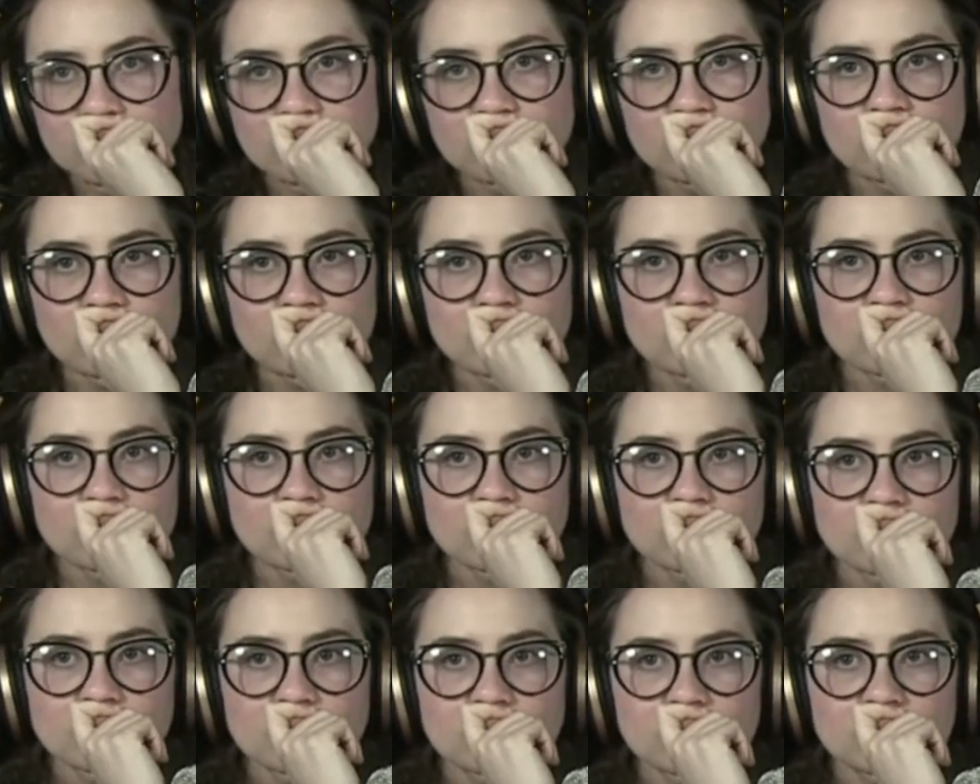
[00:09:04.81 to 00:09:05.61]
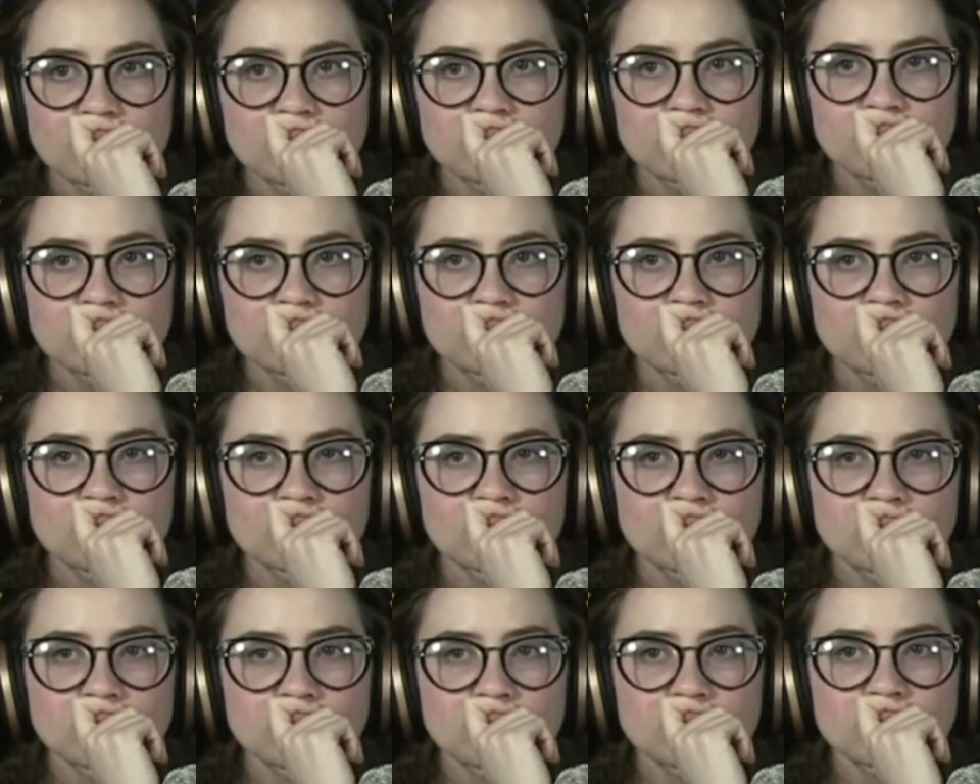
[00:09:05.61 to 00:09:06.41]

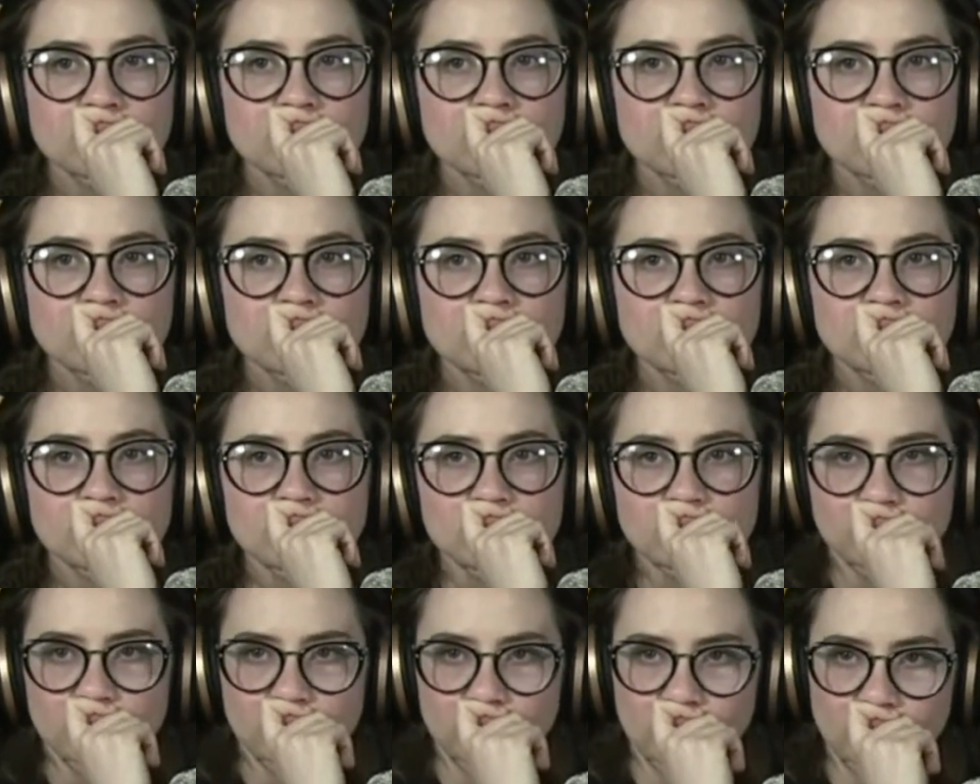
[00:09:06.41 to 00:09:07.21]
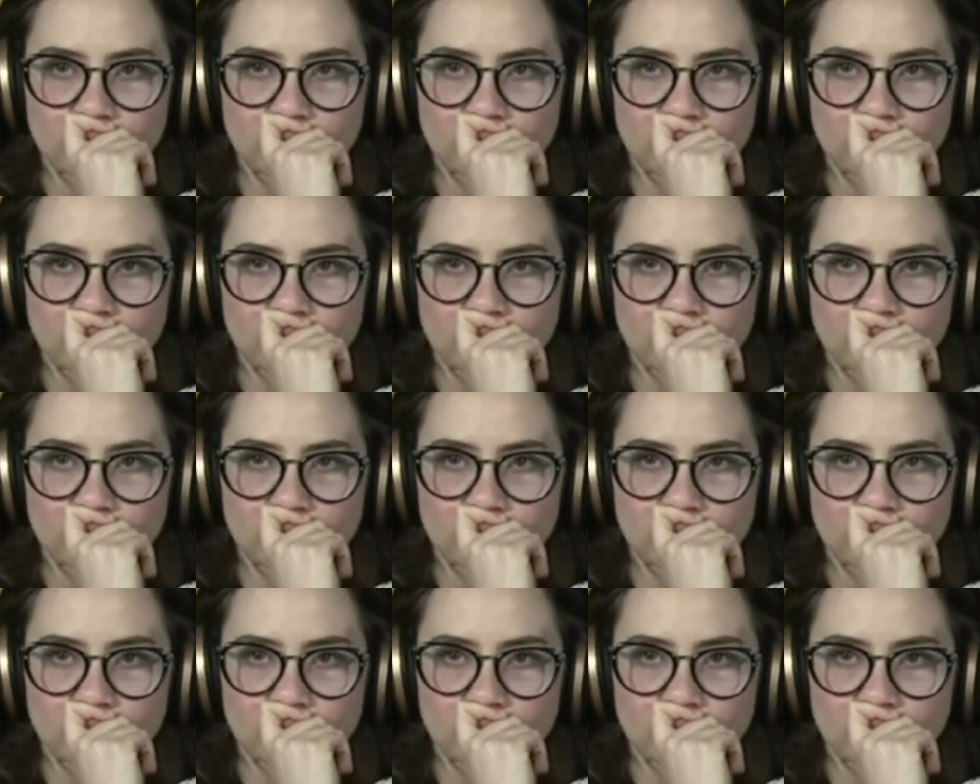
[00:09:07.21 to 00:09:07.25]
(silent)